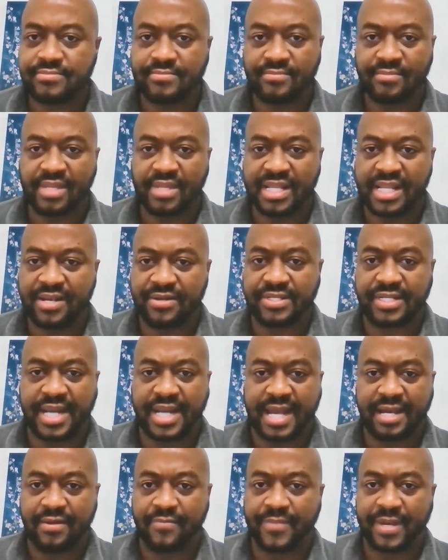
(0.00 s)
there was
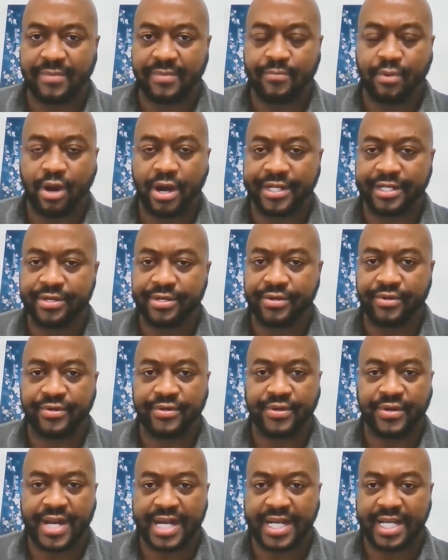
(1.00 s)
like a big party going
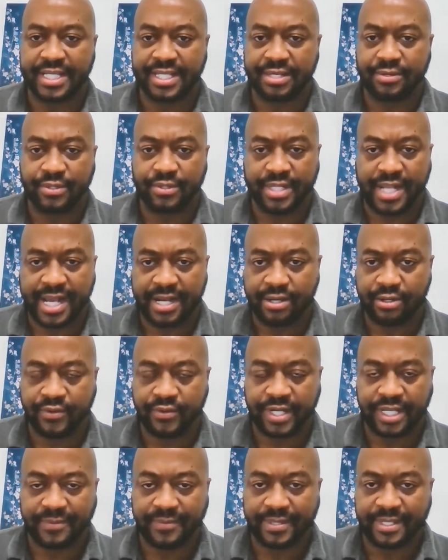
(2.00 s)
on. I guess it was like a
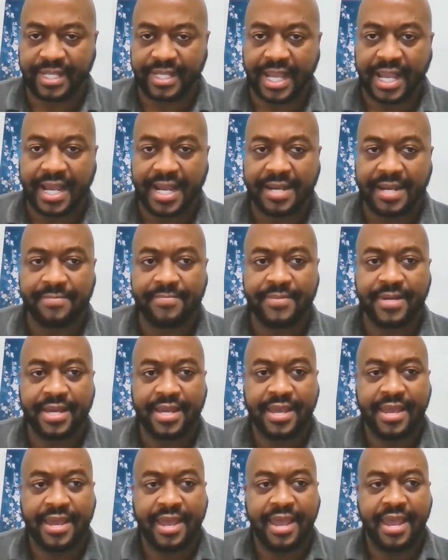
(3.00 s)
Christmas time.
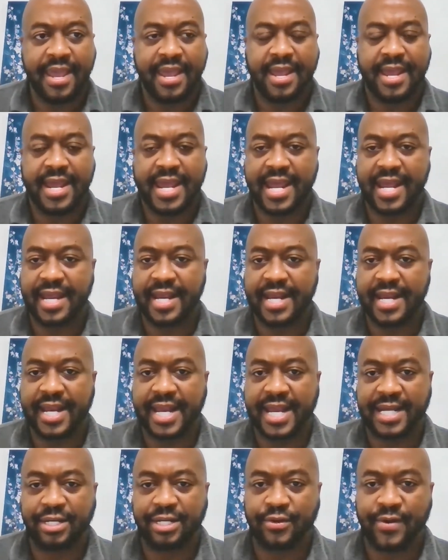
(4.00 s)

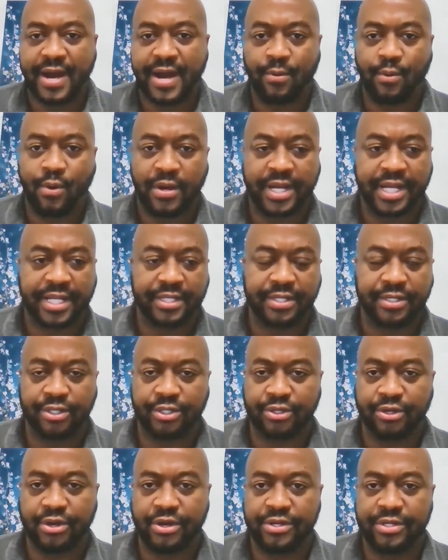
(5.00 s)
And I walk into the
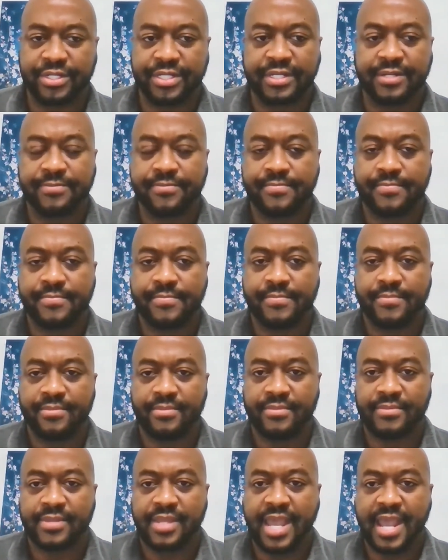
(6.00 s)
church,
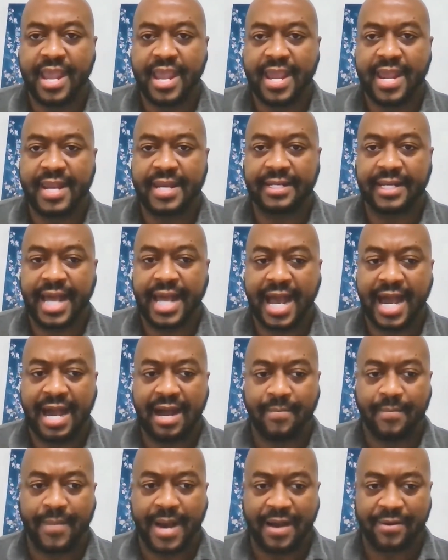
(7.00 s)
and
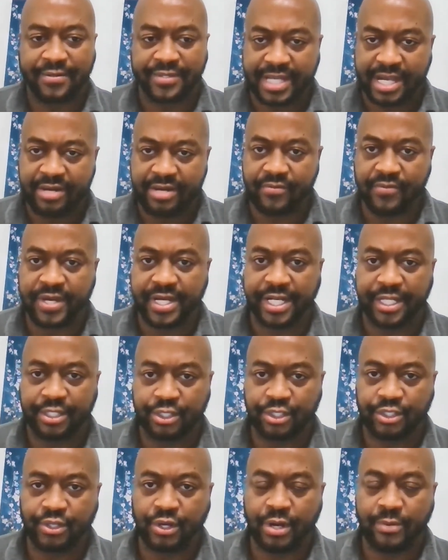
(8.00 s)
I was getting ready to
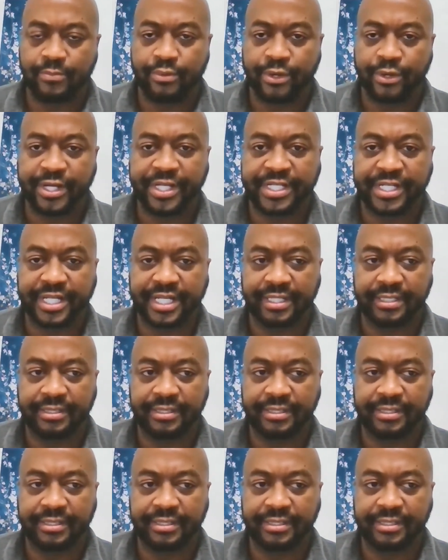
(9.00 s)
start preaching.